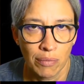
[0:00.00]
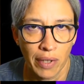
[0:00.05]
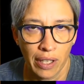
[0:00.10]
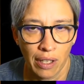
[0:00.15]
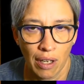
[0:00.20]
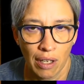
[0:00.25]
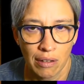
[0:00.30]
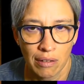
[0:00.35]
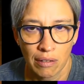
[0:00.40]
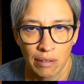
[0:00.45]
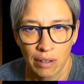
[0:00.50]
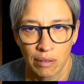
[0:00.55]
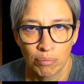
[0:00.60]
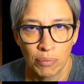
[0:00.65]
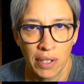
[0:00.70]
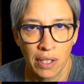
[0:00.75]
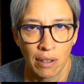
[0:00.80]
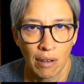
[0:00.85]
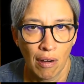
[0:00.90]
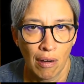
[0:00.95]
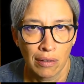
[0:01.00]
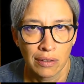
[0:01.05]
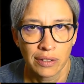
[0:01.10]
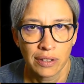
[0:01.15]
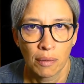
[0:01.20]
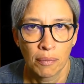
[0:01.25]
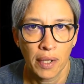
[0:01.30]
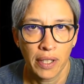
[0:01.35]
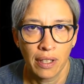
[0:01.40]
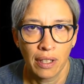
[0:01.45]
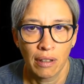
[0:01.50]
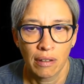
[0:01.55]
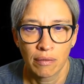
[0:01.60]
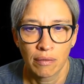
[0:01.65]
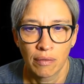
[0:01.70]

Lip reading: Like, being called somebody a